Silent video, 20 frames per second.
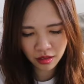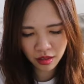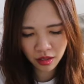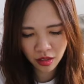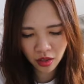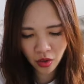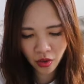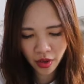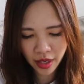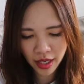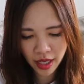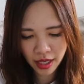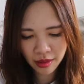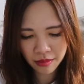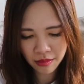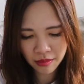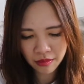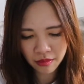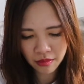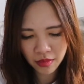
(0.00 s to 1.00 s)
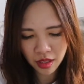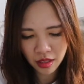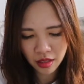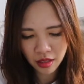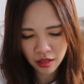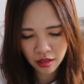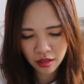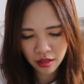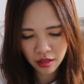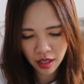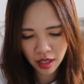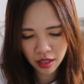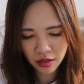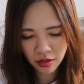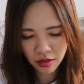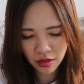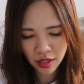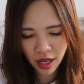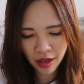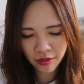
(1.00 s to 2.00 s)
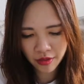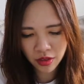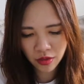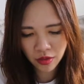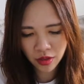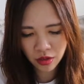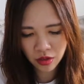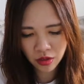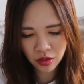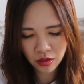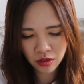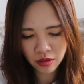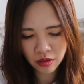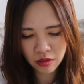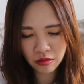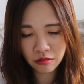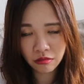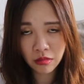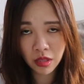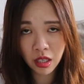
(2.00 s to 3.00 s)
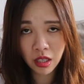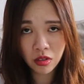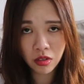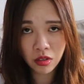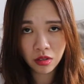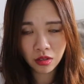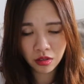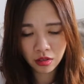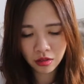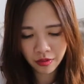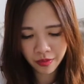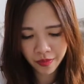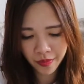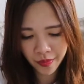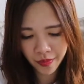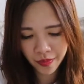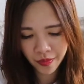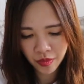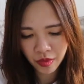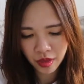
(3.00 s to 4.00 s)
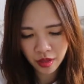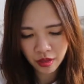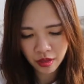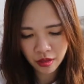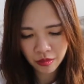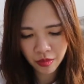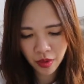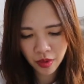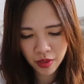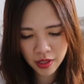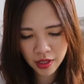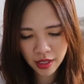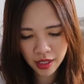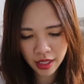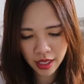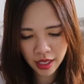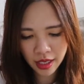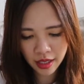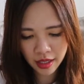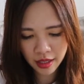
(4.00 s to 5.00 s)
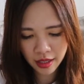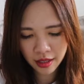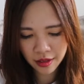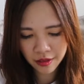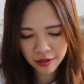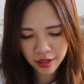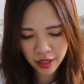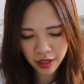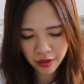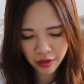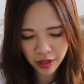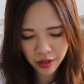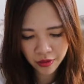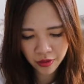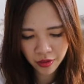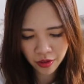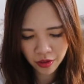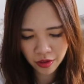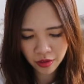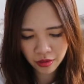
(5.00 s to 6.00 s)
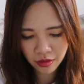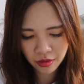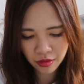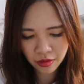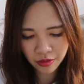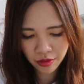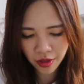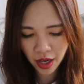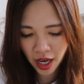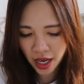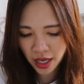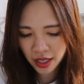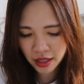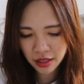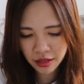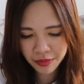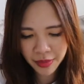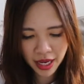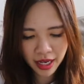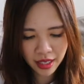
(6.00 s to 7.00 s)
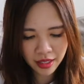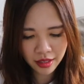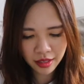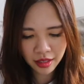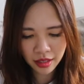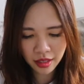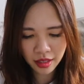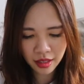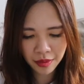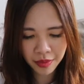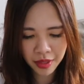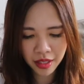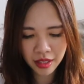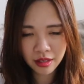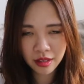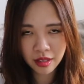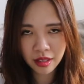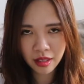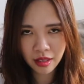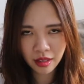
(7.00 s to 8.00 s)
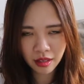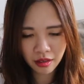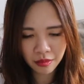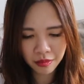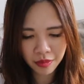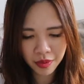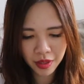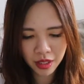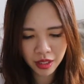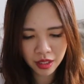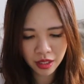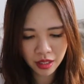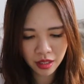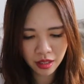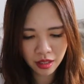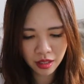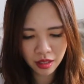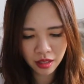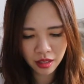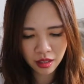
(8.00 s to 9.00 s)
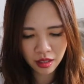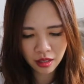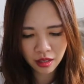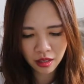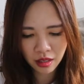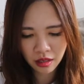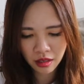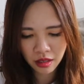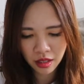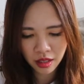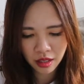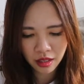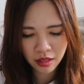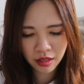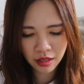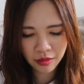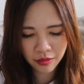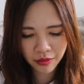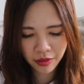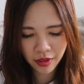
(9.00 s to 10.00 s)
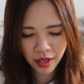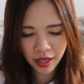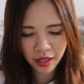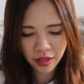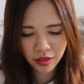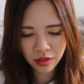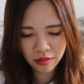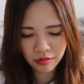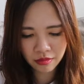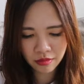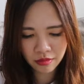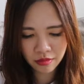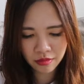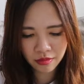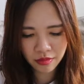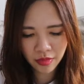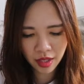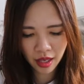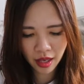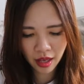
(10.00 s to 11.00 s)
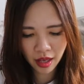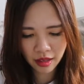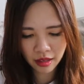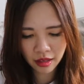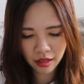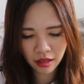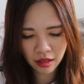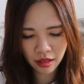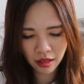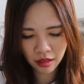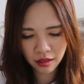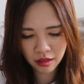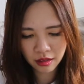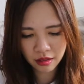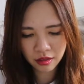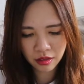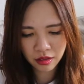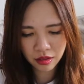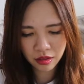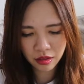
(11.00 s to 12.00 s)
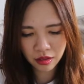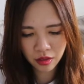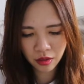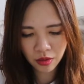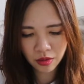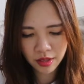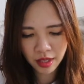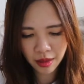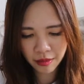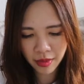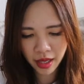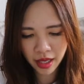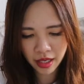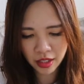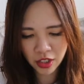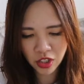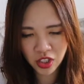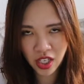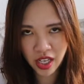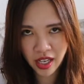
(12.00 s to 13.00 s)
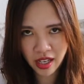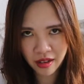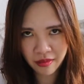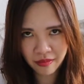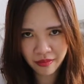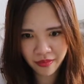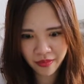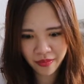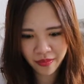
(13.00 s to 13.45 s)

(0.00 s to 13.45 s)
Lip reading: growing up, I don't have a sweet tooth at all. Mostly I love savory food. Fries, pasta, pizza, burger, deep fried, anything. Those are my jam.